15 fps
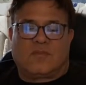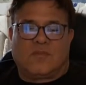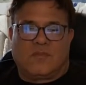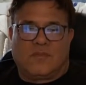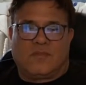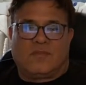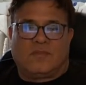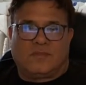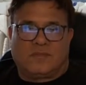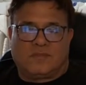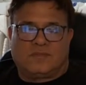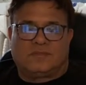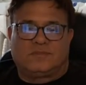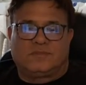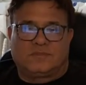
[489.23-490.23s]

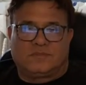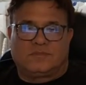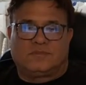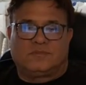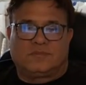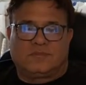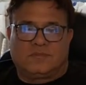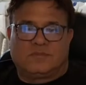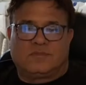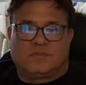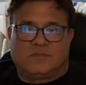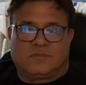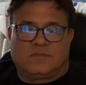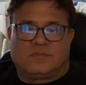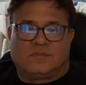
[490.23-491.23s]

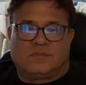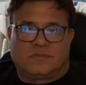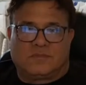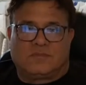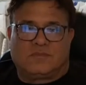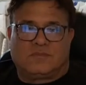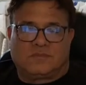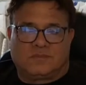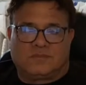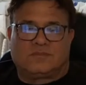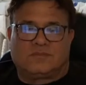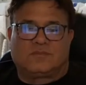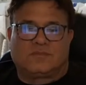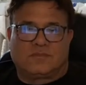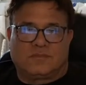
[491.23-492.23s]

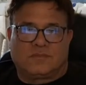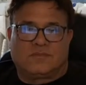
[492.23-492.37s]
(not speaking)